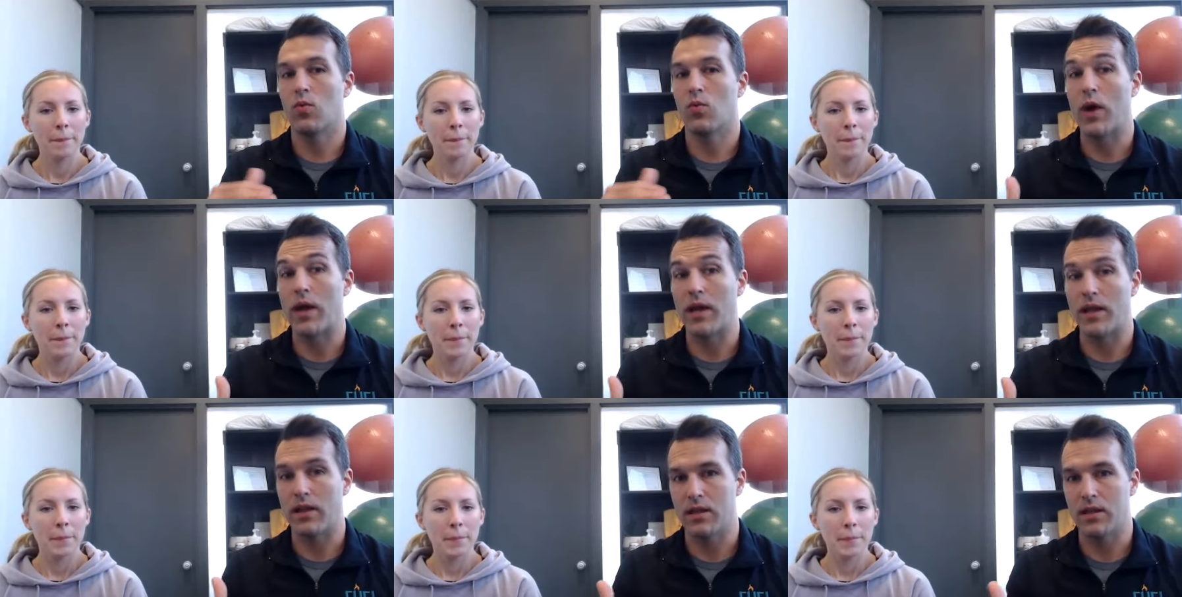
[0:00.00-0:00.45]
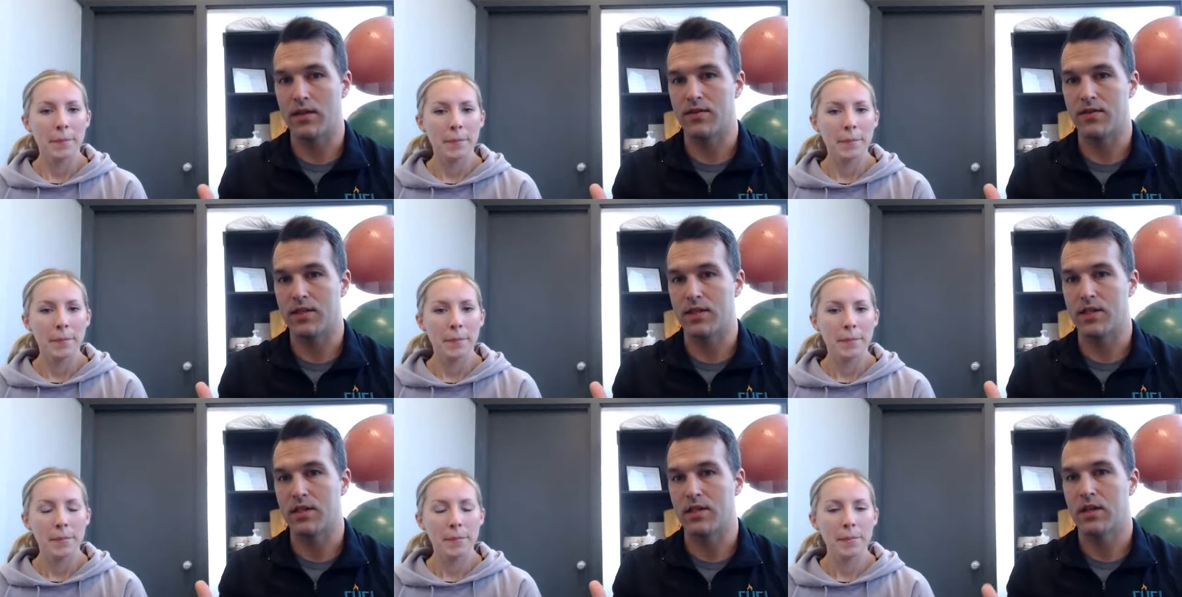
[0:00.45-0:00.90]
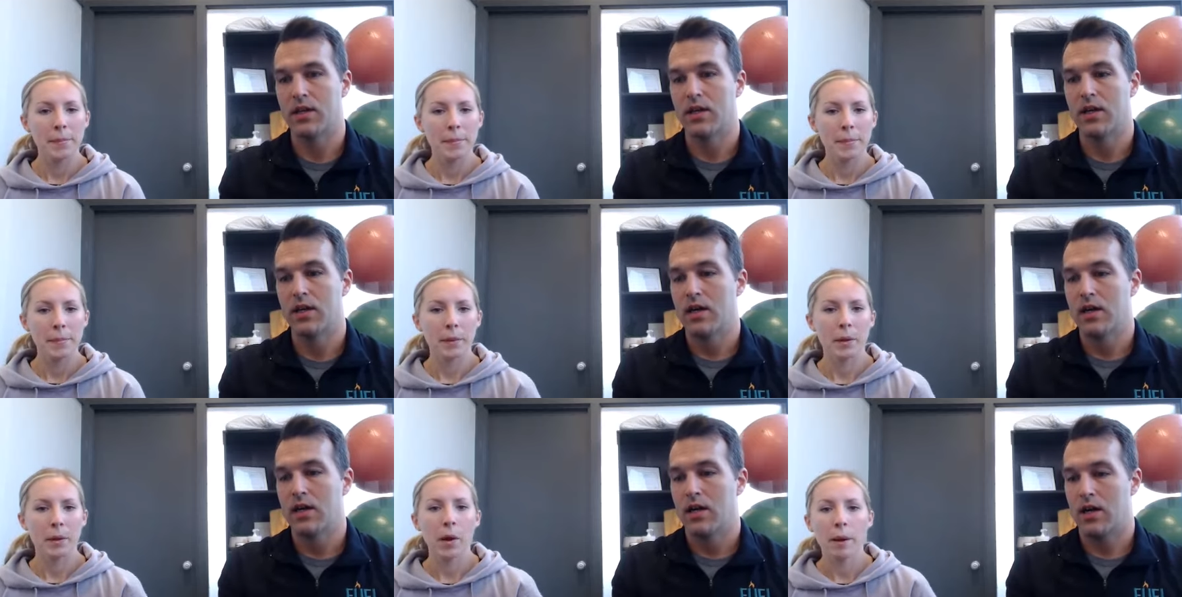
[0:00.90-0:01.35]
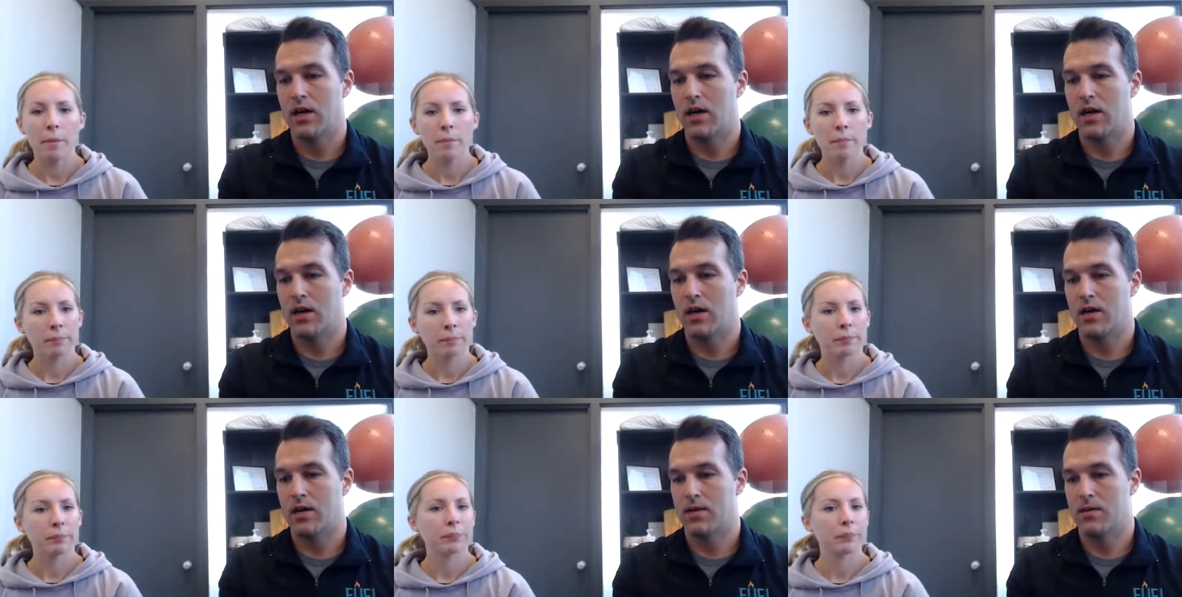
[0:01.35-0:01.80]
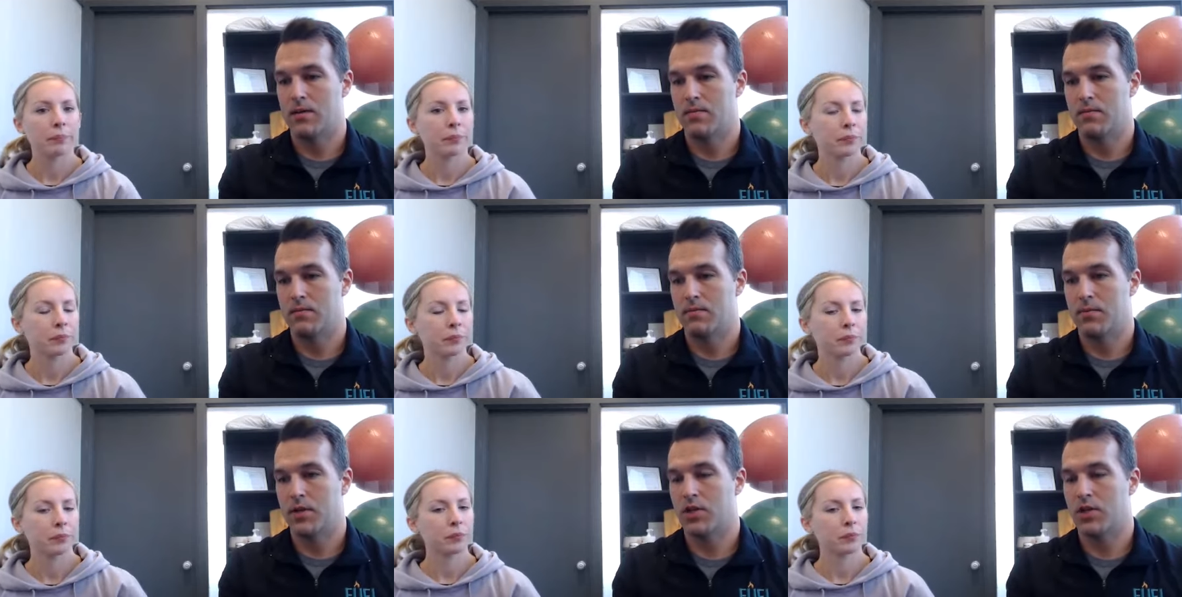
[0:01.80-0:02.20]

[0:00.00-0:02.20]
Speaker 1: weightlifting. Okay.